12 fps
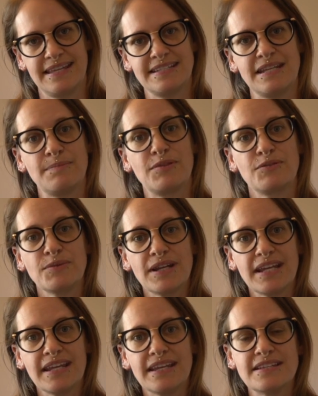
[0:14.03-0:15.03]
Tip
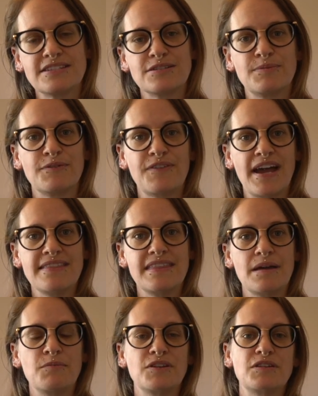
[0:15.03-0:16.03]
3 is to provide
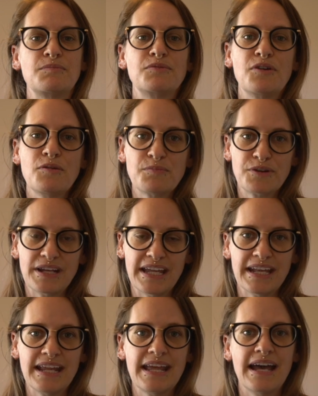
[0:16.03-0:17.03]
them with
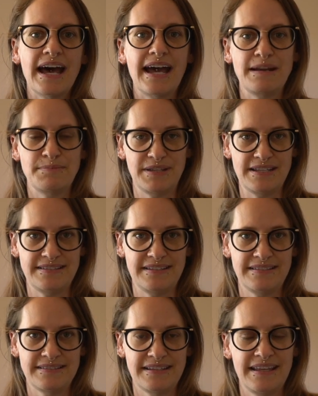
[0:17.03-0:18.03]
appropriate hide
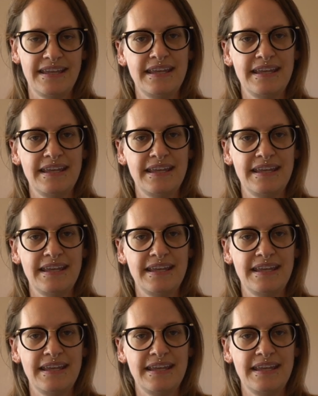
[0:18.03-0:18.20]
places.